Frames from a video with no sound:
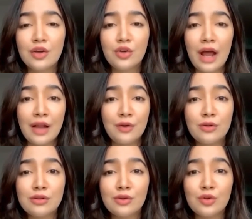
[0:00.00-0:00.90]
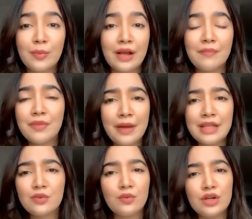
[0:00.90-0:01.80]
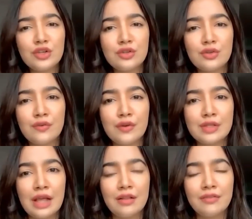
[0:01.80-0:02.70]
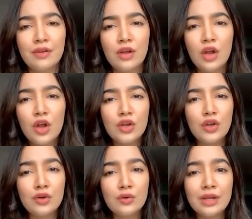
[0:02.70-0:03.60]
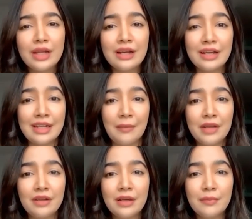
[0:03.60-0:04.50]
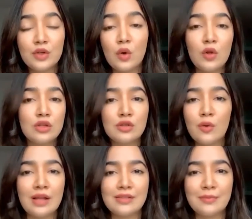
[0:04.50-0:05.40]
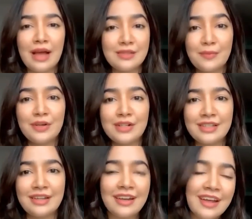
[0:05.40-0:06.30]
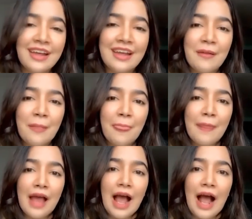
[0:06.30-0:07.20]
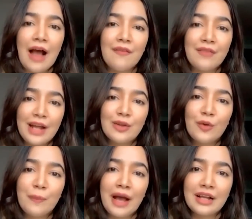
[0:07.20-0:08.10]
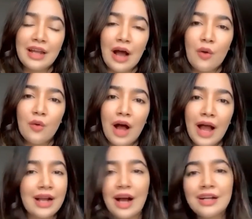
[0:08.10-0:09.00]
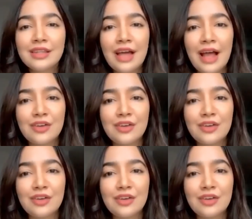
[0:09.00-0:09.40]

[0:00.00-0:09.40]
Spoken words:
and also to become the best versions of yourself, not only academically, but also as a person. When I look back now, I can't thank